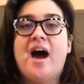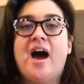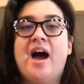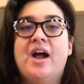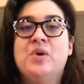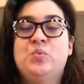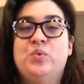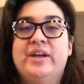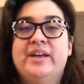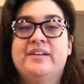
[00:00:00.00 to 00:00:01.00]
I
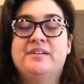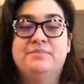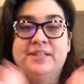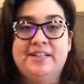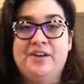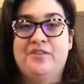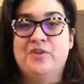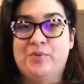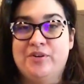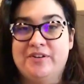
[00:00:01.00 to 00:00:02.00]
went completely
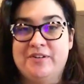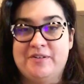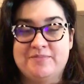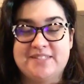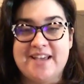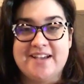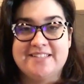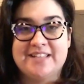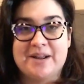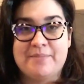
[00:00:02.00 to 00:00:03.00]
overboard and
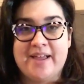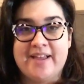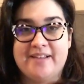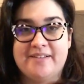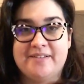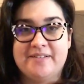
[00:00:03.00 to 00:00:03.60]
obsessed, and I'm like,